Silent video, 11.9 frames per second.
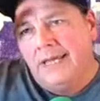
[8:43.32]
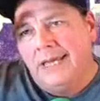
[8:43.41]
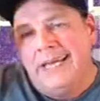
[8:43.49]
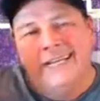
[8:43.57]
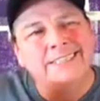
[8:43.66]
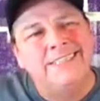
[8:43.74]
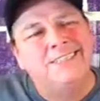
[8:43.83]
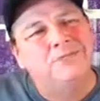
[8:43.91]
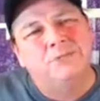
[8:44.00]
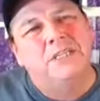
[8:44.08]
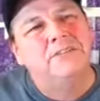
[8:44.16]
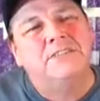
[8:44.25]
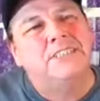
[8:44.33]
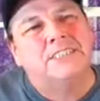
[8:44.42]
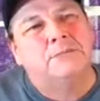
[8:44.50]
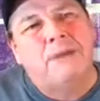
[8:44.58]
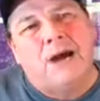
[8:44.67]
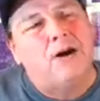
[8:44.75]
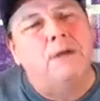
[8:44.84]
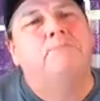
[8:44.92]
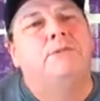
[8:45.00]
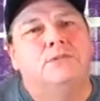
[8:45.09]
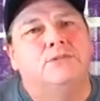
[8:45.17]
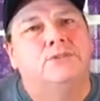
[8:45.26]
it isn't really even just about
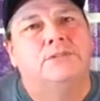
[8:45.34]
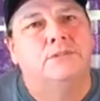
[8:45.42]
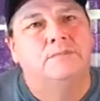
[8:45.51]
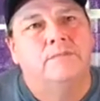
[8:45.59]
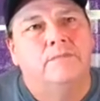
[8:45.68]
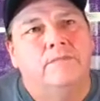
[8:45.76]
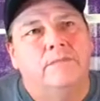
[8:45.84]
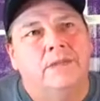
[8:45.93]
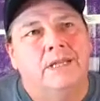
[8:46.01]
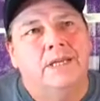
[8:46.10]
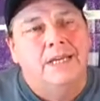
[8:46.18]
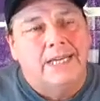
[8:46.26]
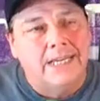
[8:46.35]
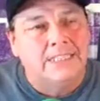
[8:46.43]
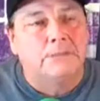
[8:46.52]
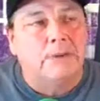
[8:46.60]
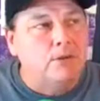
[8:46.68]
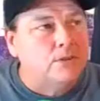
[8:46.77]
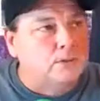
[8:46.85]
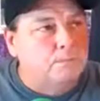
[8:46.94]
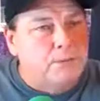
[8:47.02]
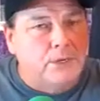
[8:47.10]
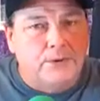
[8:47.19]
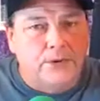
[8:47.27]
abuse. It's about
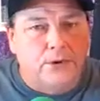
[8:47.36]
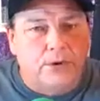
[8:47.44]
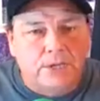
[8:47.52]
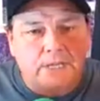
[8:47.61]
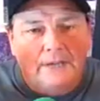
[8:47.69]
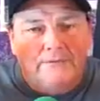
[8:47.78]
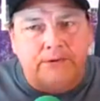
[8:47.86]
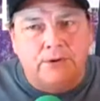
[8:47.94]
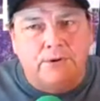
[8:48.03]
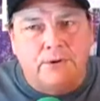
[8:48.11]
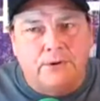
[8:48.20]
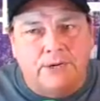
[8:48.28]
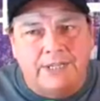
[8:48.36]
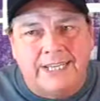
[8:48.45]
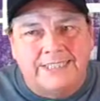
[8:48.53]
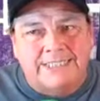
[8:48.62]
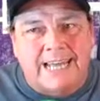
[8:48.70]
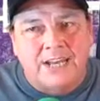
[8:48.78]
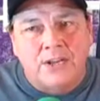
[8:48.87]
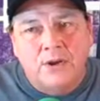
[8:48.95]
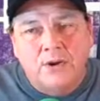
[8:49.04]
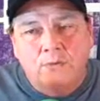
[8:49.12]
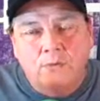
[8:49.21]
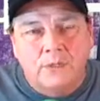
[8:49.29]
superiority, inferiority. It's that
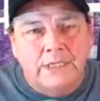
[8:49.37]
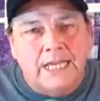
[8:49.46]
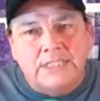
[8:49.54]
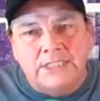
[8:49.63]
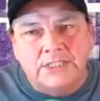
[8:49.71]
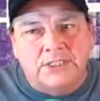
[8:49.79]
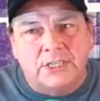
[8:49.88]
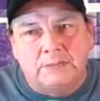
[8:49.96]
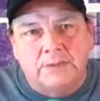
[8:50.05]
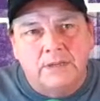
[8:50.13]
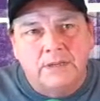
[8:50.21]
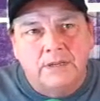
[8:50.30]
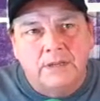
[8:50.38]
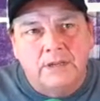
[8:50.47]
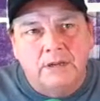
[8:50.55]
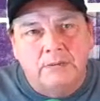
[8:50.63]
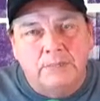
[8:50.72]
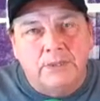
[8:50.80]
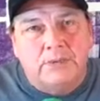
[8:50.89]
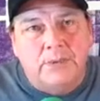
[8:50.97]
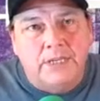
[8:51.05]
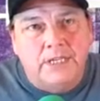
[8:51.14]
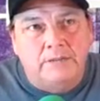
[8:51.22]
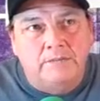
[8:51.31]
relationship
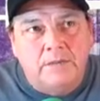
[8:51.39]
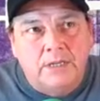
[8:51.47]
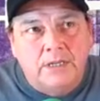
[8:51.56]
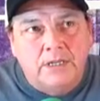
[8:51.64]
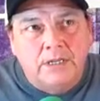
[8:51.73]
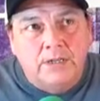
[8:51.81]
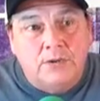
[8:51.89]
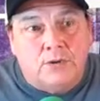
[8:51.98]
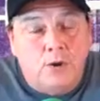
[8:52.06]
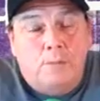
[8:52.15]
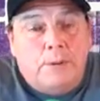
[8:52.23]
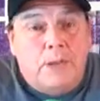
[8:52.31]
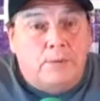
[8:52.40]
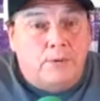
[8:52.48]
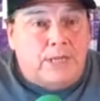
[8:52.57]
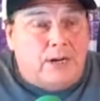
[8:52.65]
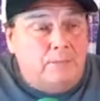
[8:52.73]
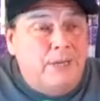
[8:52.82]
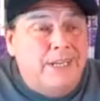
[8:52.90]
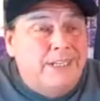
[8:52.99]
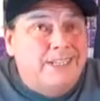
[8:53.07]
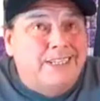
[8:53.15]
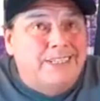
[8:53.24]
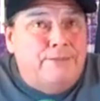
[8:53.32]
between two people that are
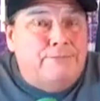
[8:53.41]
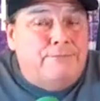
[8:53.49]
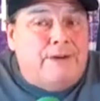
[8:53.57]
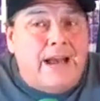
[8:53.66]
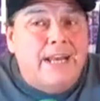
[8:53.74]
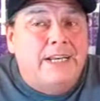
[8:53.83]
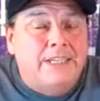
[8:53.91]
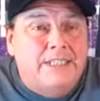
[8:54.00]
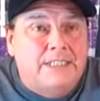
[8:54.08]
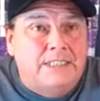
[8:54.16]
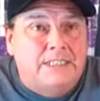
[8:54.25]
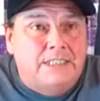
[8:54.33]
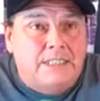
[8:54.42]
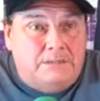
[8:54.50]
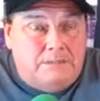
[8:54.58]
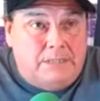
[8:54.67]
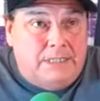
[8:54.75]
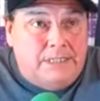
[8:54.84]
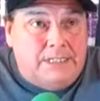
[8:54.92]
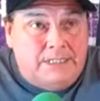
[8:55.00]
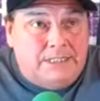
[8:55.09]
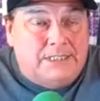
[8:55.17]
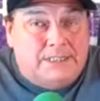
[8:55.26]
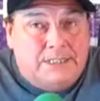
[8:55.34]
being defined
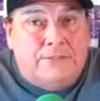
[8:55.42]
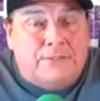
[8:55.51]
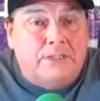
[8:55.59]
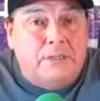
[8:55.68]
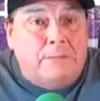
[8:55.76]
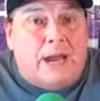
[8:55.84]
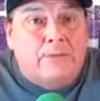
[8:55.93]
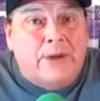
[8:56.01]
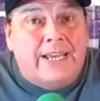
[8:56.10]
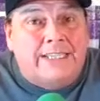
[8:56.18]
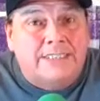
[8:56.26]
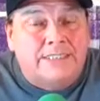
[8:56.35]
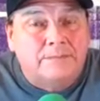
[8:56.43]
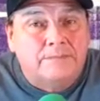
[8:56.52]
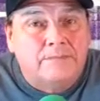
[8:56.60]
differently by race.